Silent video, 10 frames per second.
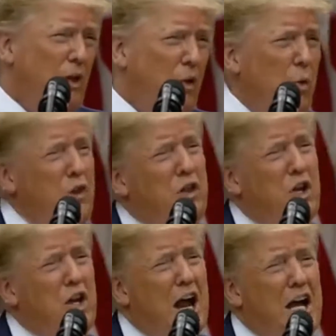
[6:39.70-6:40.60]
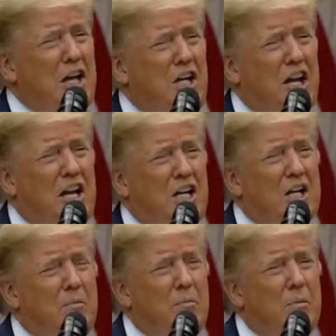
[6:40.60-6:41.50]
with the United
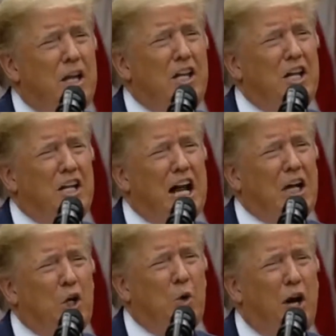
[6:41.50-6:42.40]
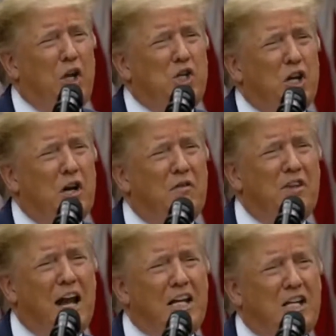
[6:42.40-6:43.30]
Kingdom in the Declaration of
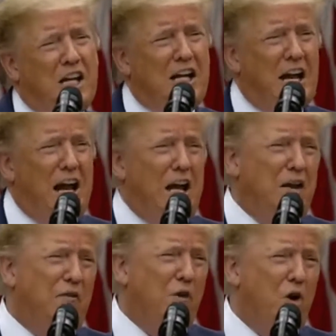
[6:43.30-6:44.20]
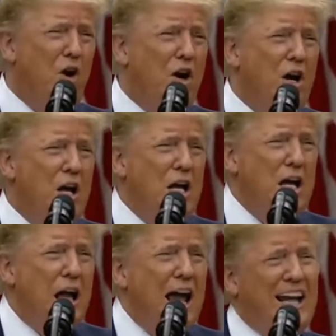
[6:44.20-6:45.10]
1984
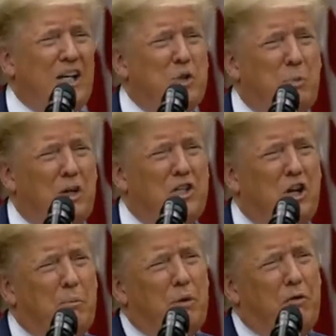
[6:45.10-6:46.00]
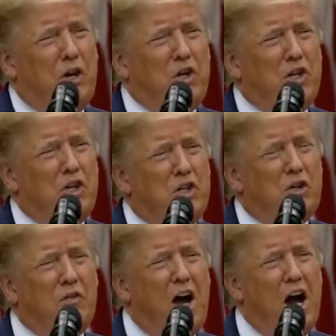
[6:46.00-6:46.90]
and explicit provisions
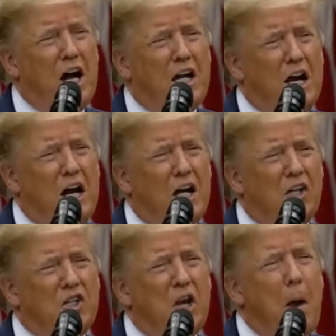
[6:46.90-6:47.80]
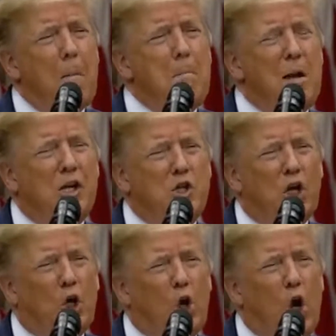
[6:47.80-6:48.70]
of Hong Kong's
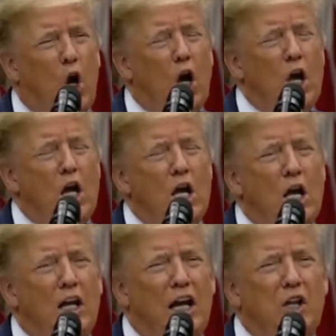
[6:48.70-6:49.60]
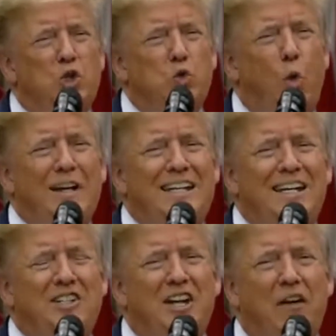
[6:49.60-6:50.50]
Basic Law. It has
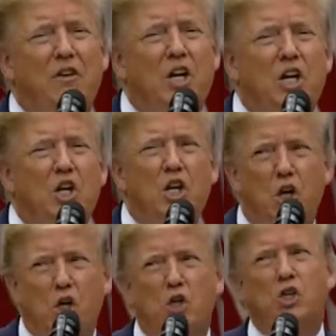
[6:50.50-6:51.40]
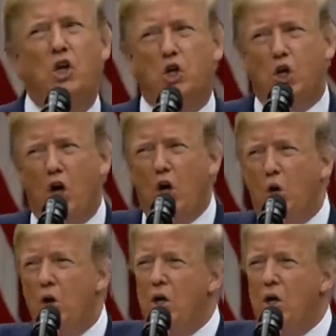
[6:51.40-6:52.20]
27 years to go.